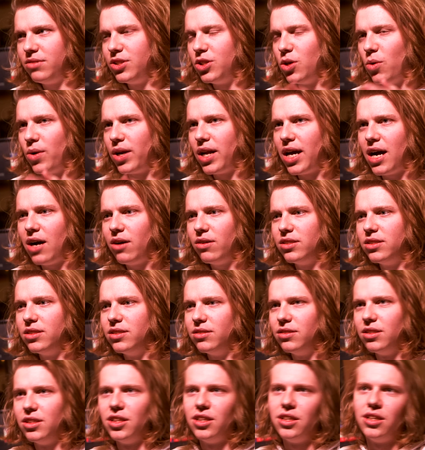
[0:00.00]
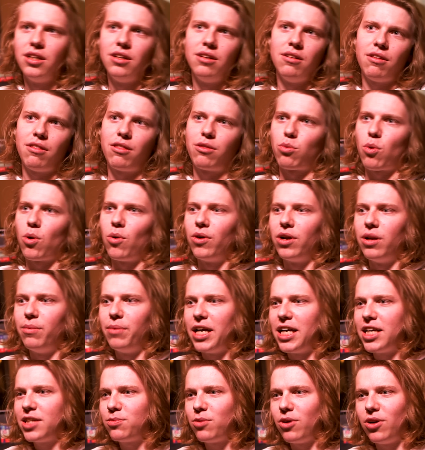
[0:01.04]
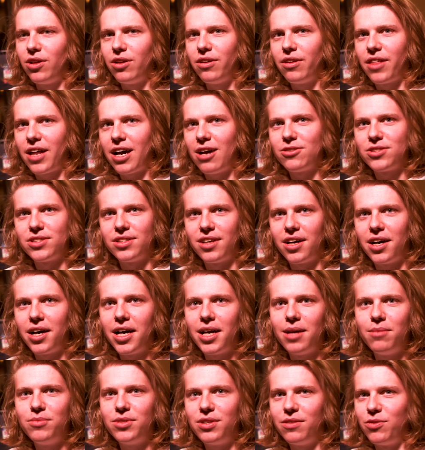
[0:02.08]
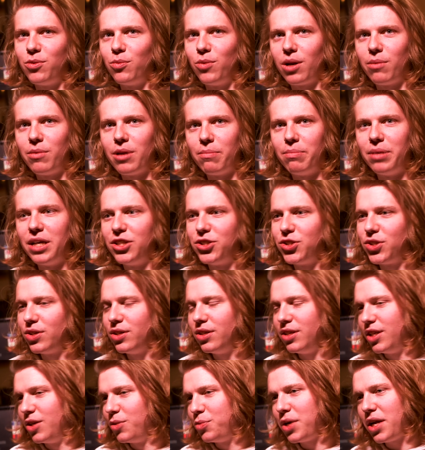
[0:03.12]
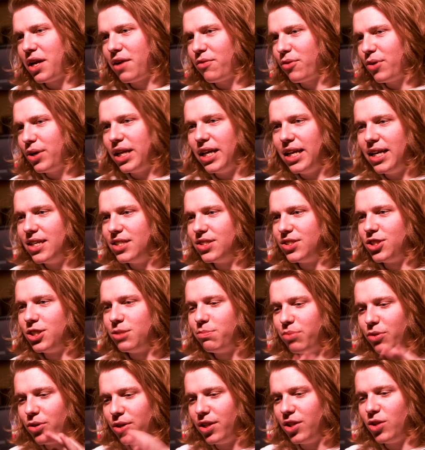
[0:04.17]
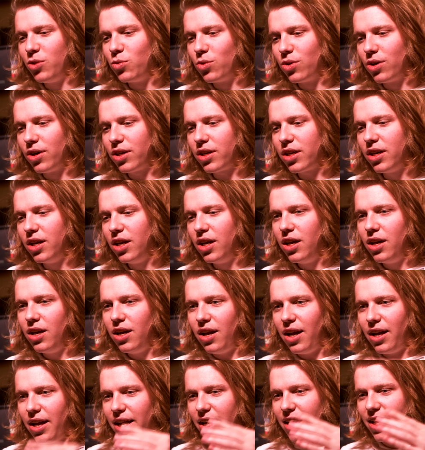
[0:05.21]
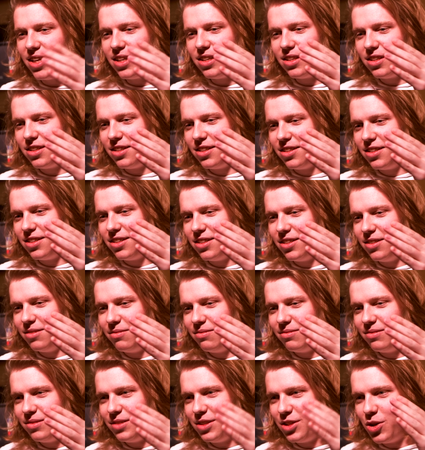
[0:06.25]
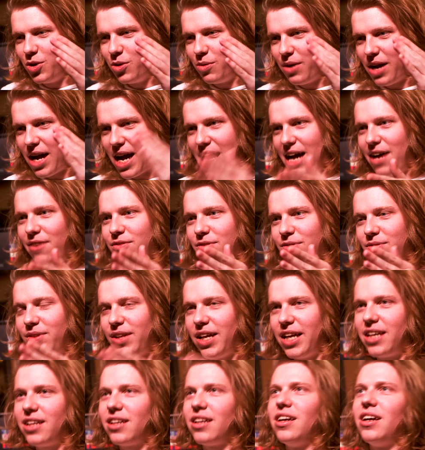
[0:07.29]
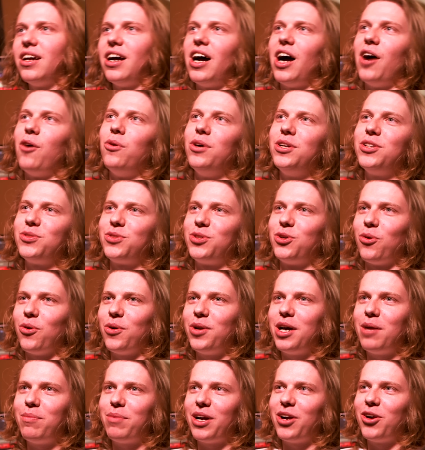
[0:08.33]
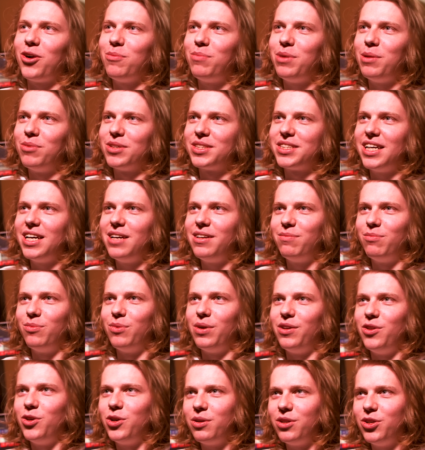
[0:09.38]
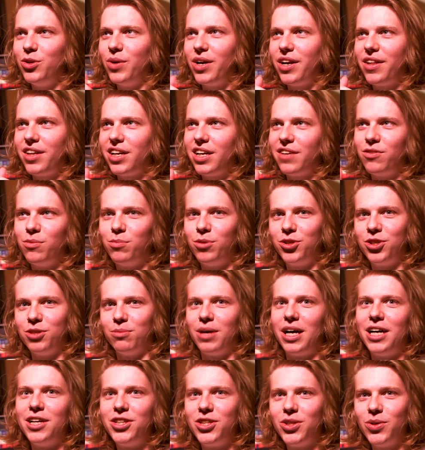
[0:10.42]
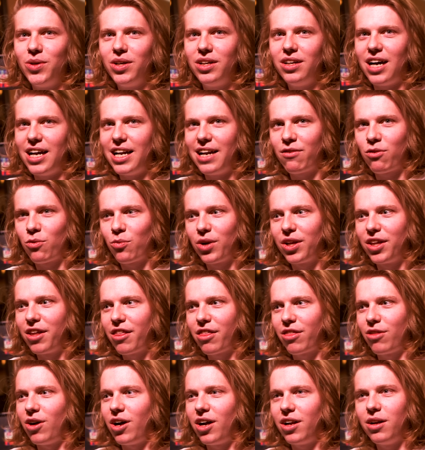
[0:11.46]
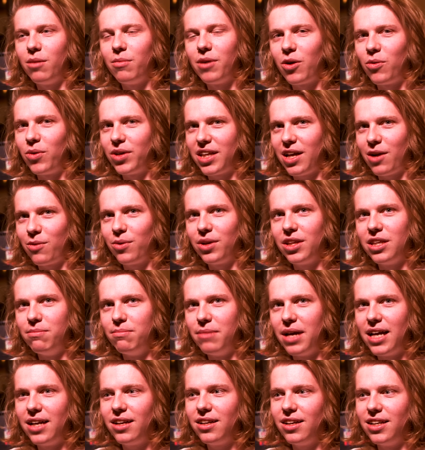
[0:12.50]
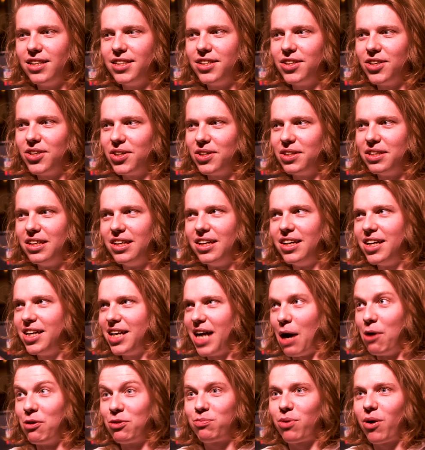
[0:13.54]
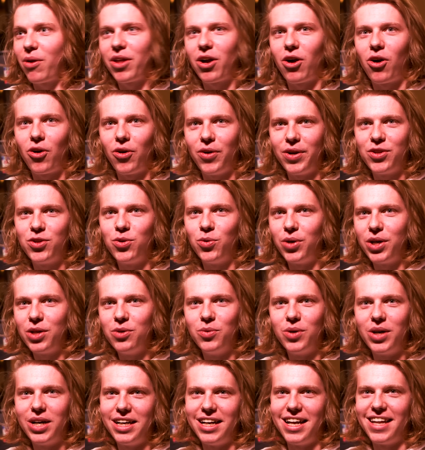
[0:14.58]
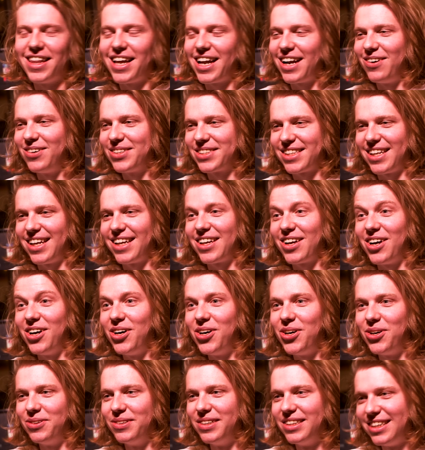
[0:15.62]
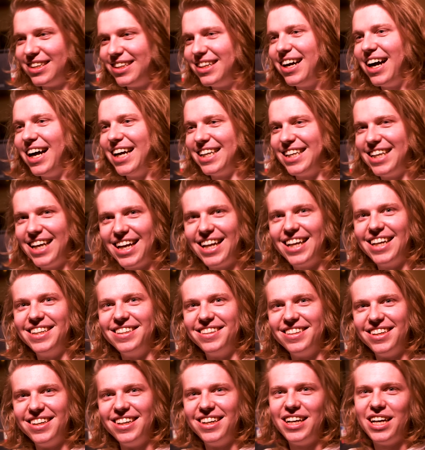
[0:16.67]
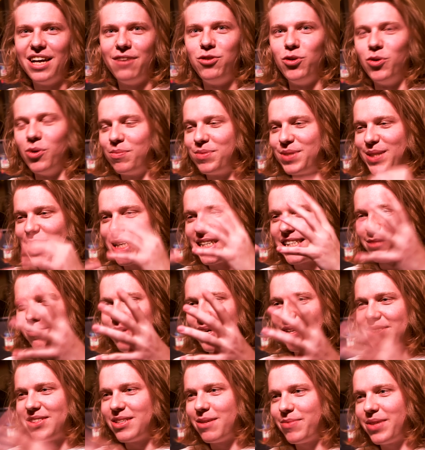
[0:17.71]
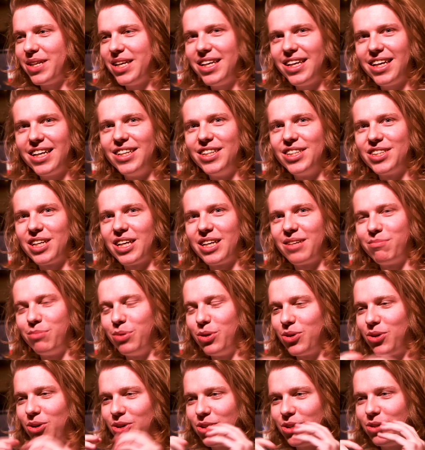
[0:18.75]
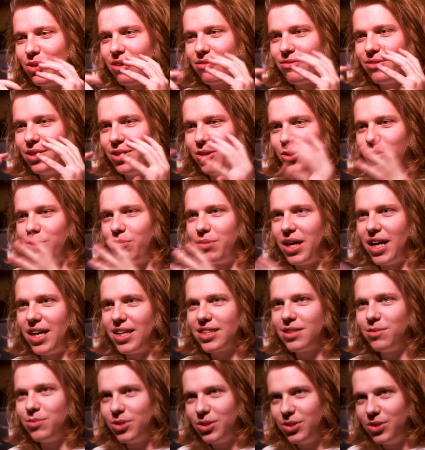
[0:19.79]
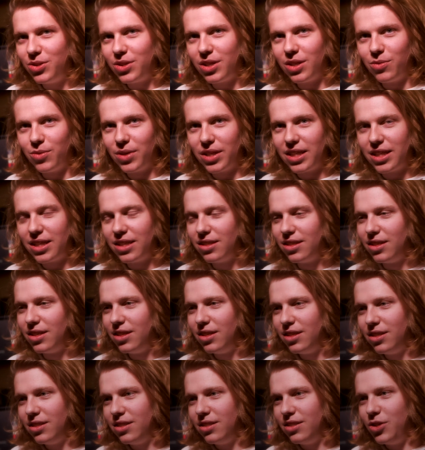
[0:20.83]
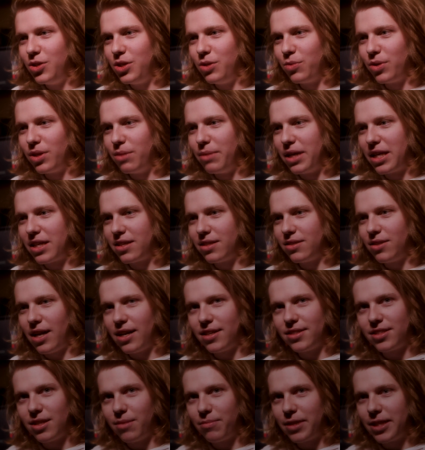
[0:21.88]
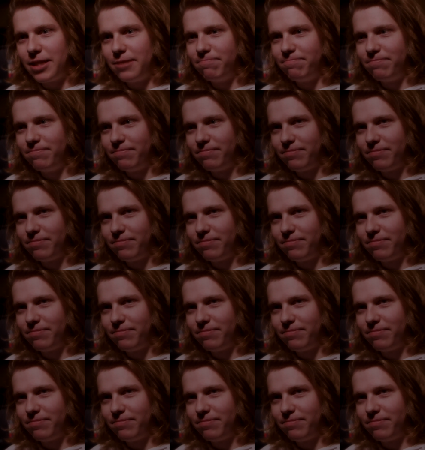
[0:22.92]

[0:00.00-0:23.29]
going out and throwing a baseball 1,000 times if you want to be a pitcher, you know, whatever it is, just put in the work and, you know, have like, I always, growing up, I heard people say you can do anything if you put your mind to it. I never really thought about what that really meant until I was probably already 21. And then I was like, oh, I get it. If you obsess about something and just like put all your effort into it possible, you can really make it out of something.